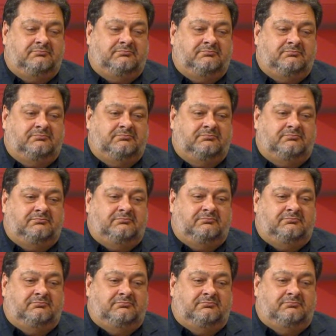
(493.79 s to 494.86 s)

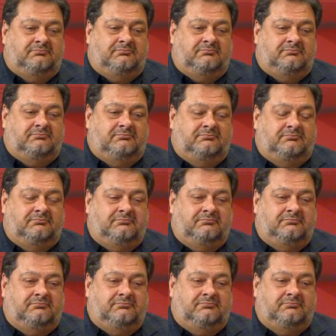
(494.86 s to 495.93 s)

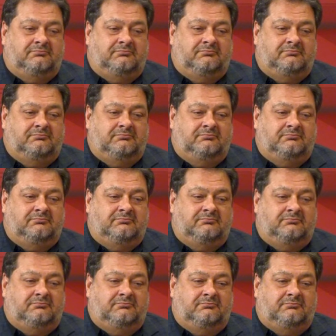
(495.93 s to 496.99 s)

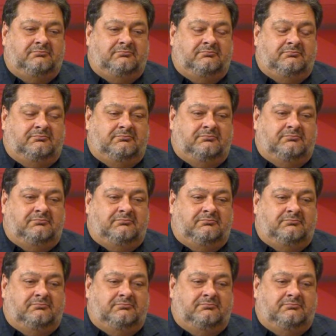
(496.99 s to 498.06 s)

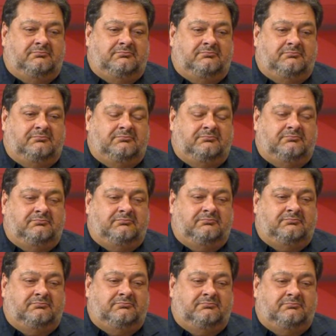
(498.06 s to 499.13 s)

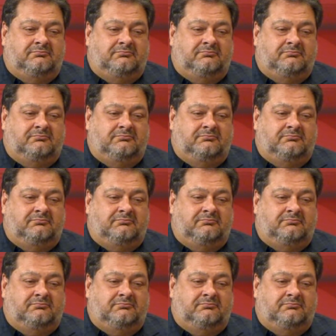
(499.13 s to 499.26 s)
This person isn't speaking.